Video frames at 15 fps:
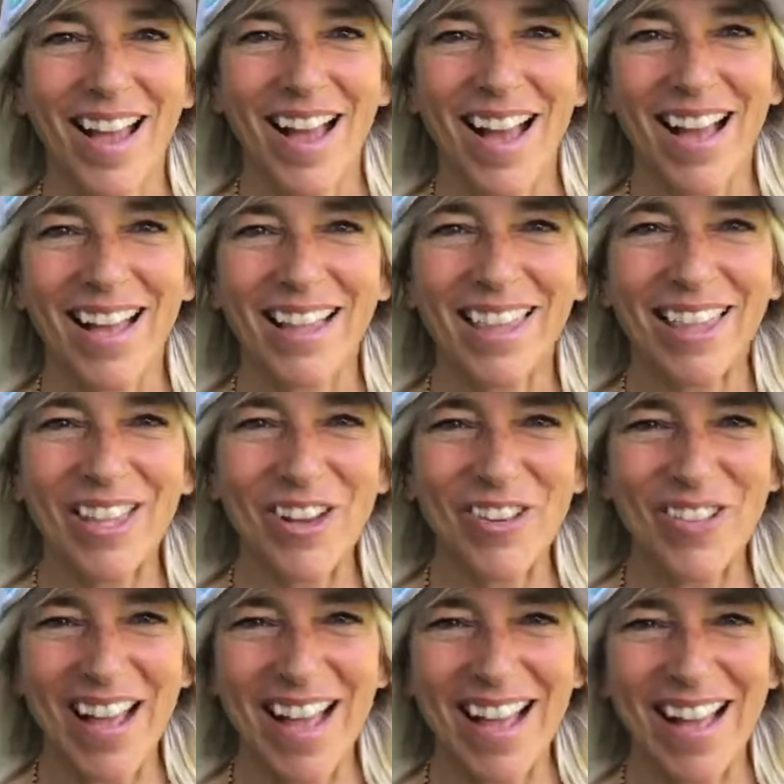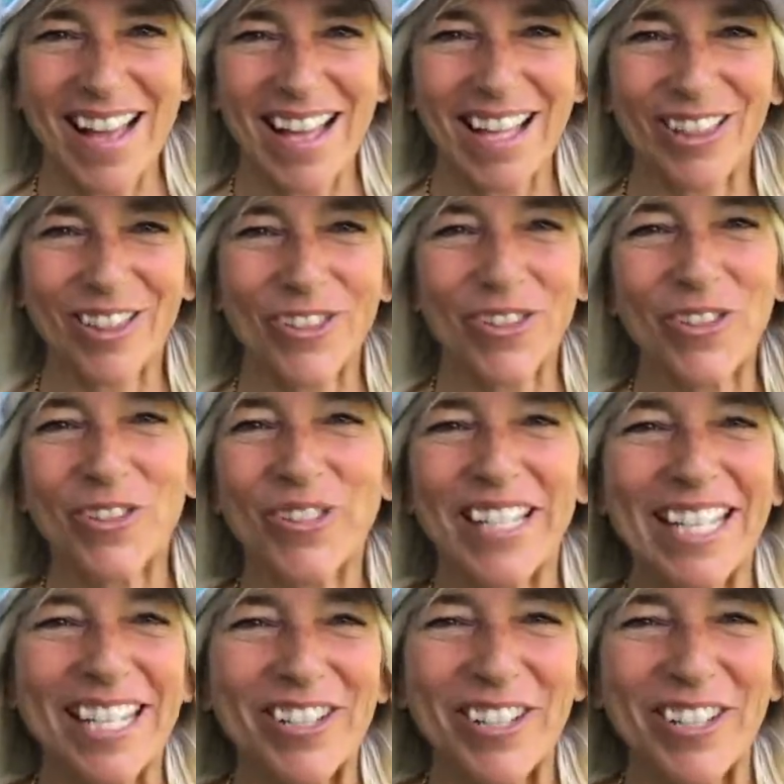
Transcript: Aloha, Lulu here,